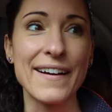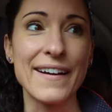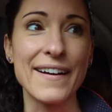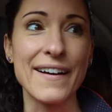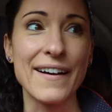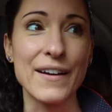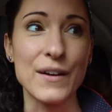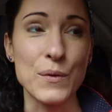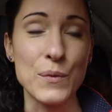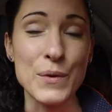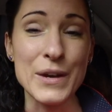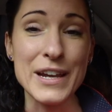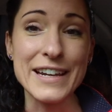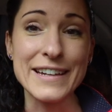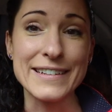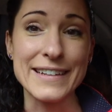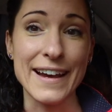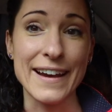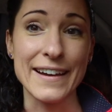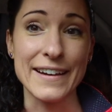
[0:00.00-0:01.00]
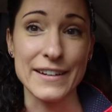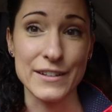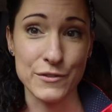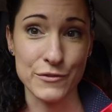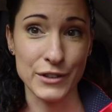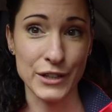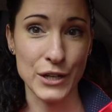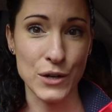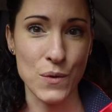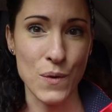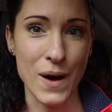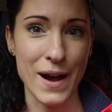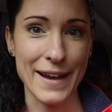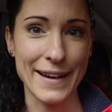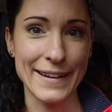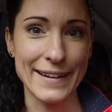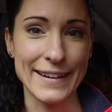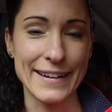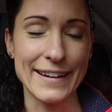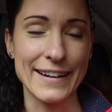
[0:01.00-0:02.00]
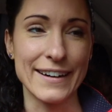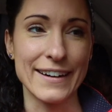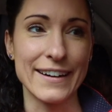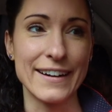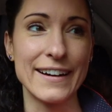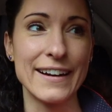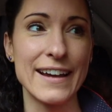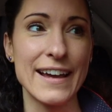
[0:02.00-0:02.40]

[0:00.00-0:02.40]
On a weekday, it's really quiet here.